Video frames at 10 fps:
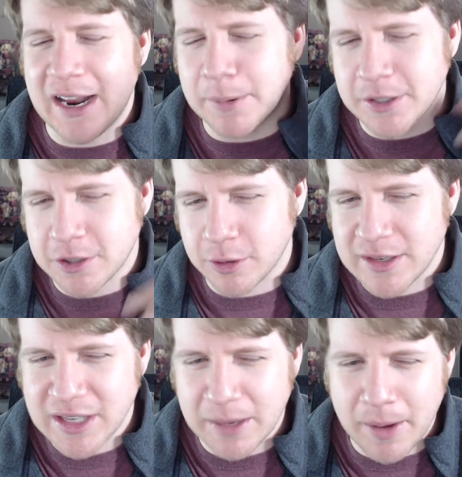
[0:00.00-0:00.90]
a bunch of trees
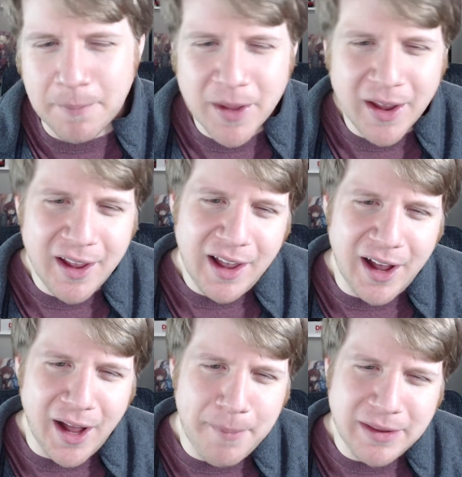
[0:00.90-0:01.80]
come up.
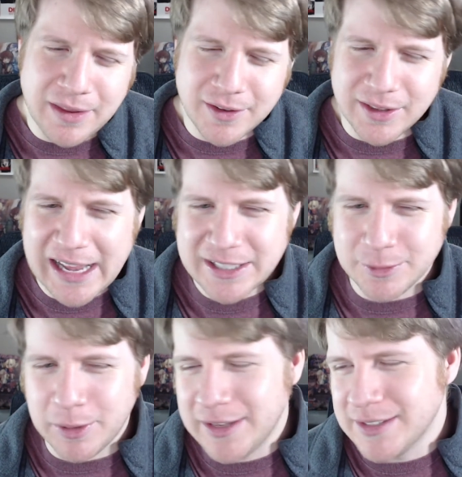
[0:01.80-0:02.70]
And the last
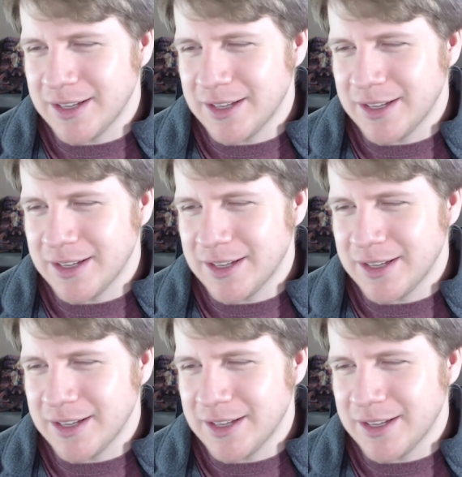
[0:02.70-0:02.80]
one is